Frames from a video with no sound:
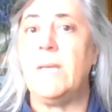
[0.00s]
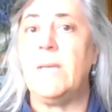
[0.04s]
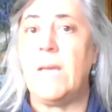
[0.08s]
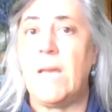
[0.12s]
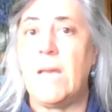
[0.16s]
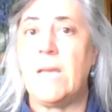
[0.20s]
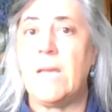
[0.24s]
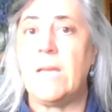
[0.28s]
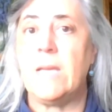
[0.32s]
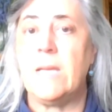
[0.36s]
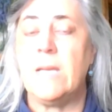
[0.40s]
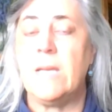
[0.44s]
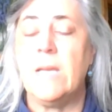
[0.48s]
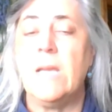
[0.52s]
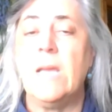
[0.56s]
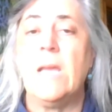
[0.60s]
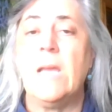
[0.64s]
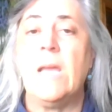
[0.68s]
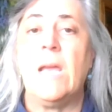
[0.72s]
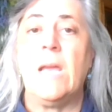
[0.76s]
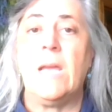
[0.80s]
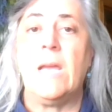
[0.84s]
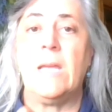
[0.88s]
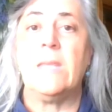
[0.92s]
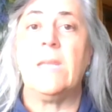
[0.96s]
EPA
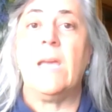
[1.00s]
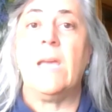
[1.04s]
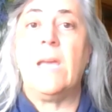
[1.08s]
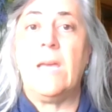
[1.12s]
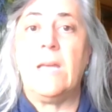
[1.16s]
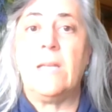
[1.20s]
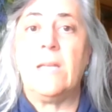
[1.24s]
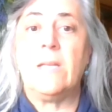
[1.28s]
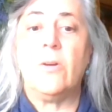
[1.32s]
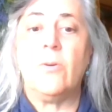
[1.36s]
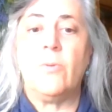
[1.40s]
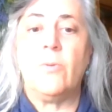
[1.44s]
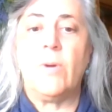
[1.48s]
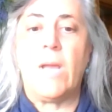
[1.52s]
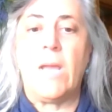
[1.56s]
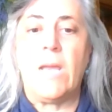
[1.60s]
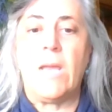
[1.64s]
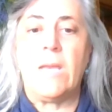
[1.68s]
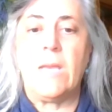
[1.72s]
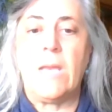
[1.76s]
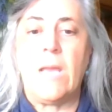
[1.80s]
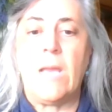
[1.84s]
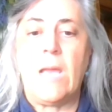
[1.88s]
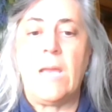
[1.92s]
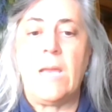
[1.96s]
and the
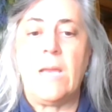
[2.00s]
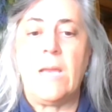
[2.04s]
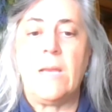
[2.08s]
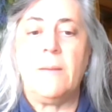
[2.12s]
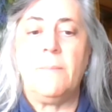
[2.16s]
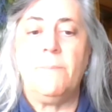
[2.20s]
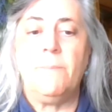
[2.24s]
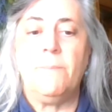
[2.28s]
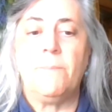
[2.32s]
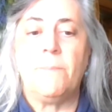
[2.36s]
NOAA.